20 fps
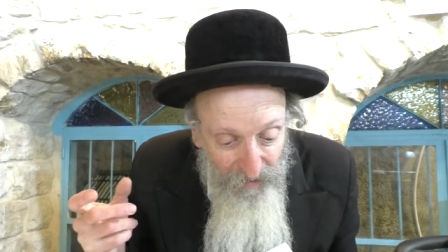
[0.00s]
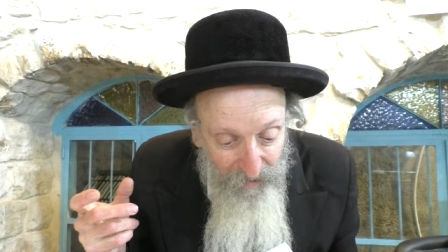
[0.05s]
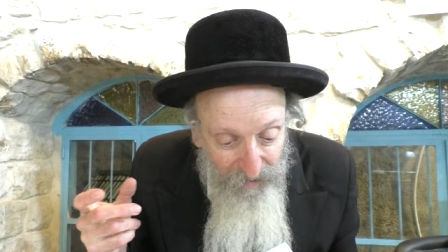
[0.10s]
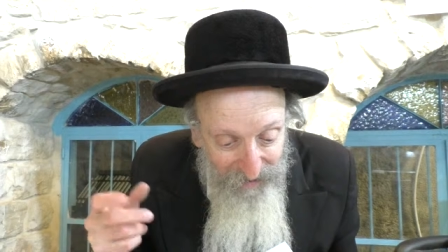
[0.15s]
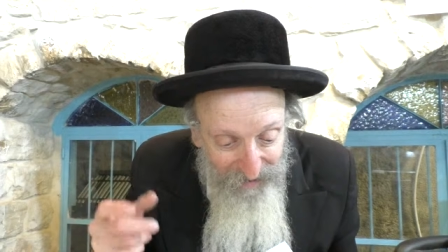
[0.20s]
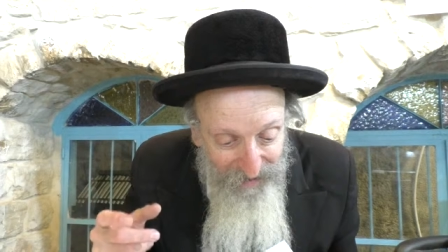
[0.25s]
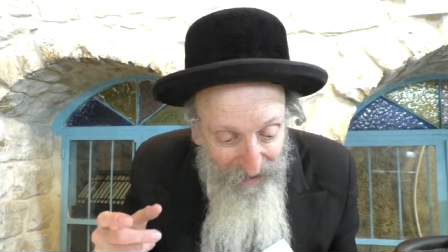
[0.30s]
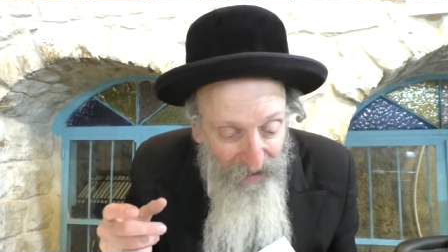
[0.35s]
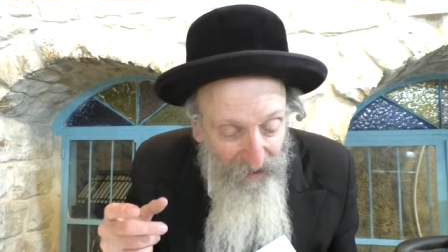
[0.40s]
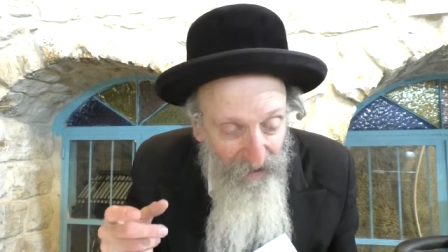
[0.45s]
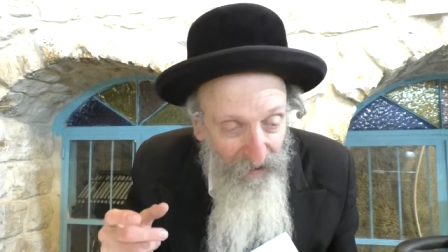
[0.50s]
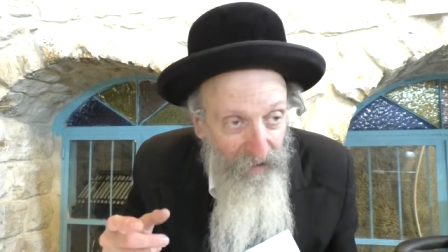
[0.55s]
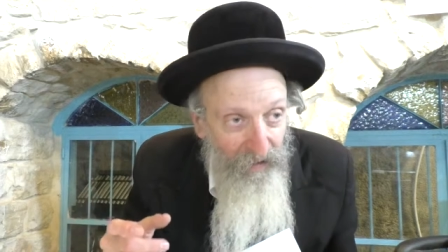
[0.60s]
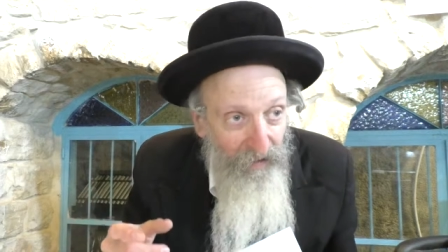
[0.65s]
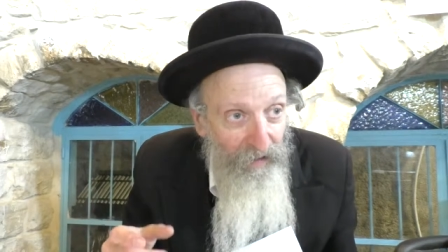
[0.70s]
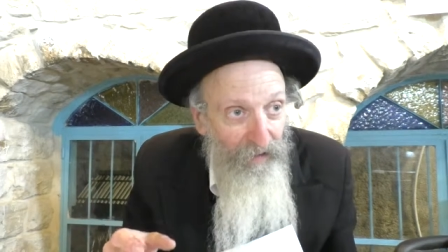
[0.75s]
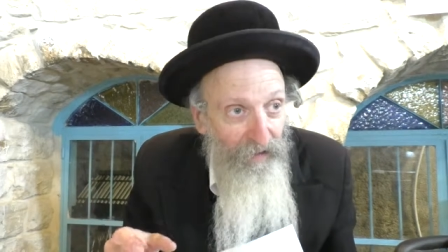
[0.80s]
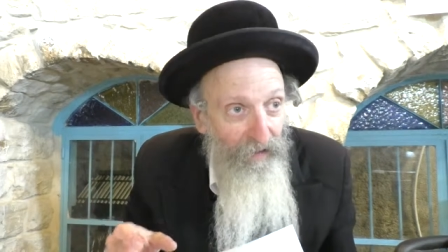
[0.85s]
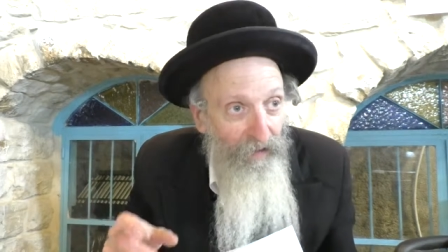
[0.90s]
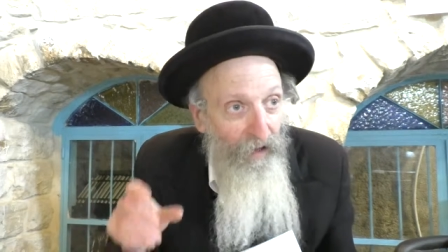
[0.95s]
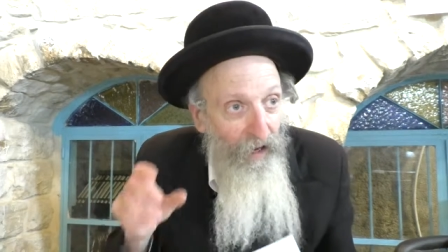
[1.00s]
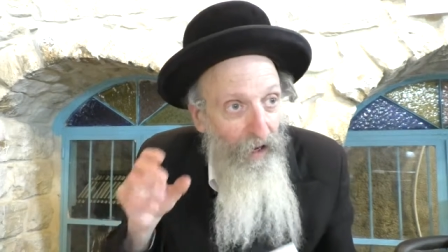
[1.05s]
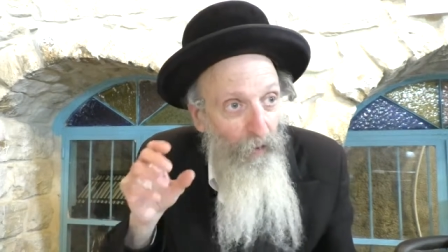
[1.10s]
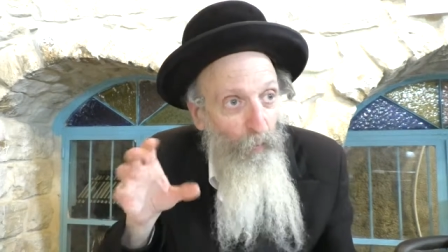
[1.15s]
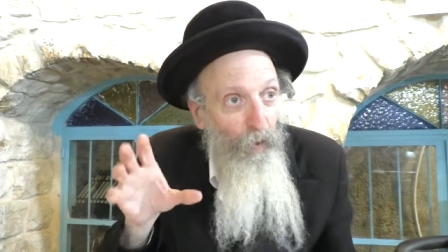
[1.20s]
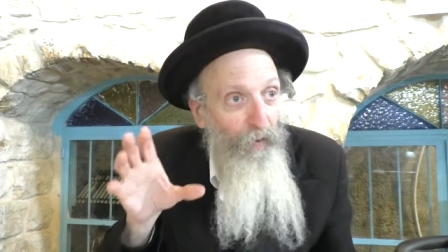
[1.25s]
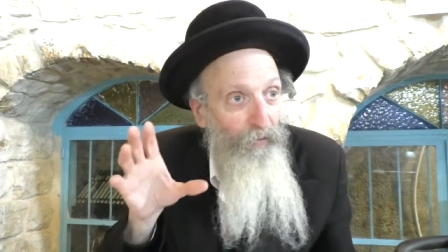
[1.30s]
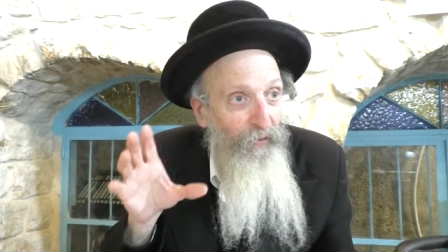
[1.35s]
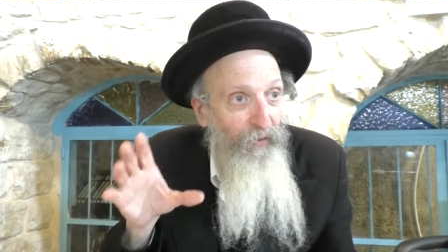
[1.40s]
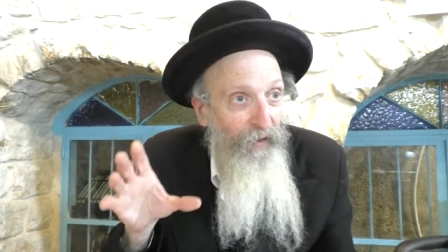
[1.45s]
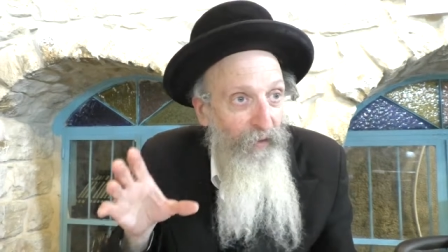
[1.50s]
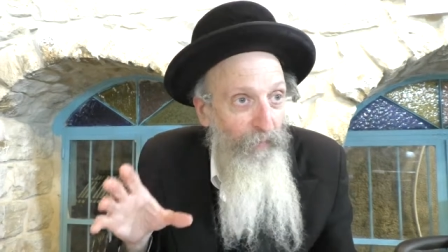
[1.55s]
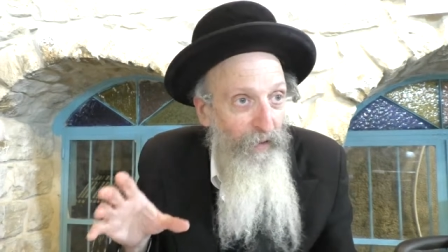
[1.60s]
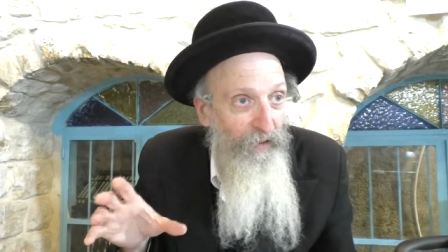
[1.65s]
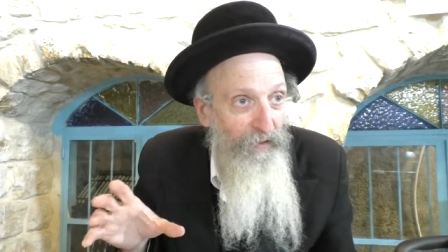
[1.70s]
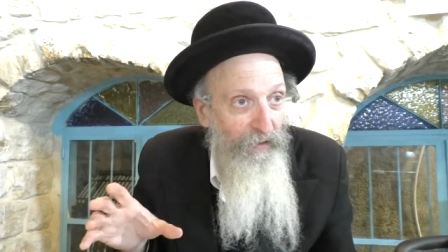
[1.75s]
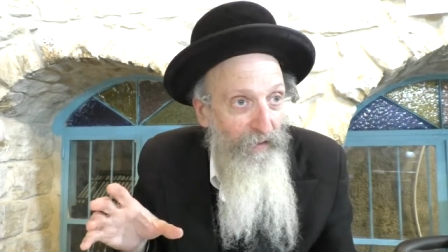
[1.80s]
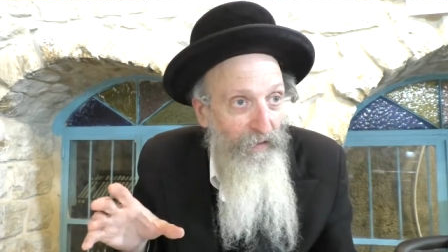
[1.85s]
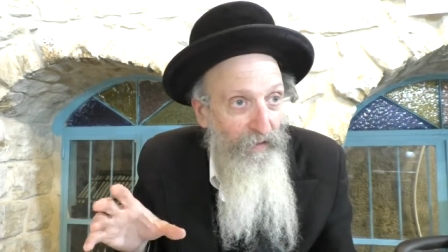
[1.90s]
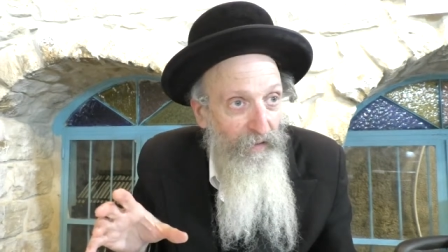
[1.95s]
seichel are one thing,
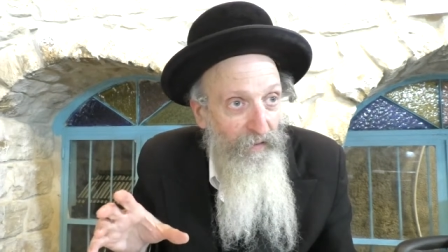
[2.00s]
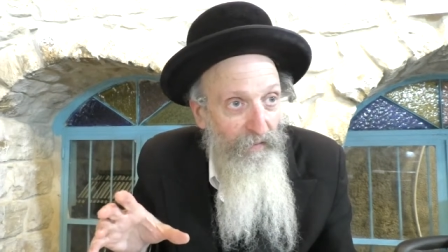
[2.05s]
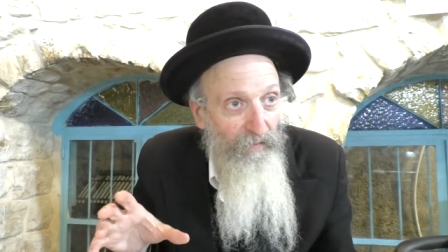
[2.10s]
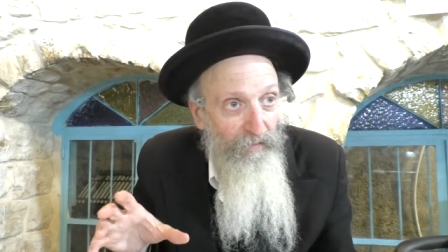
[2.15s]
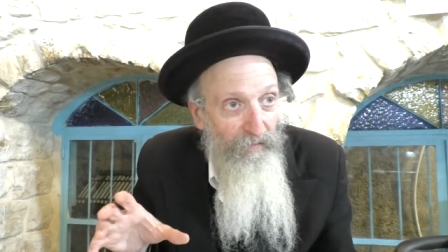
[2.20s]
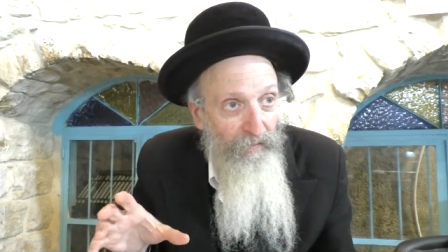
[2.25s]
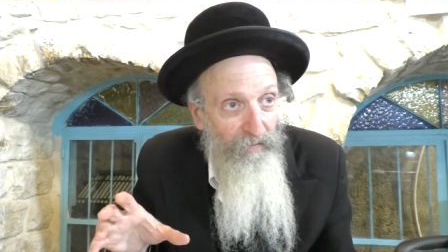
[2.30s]
basically.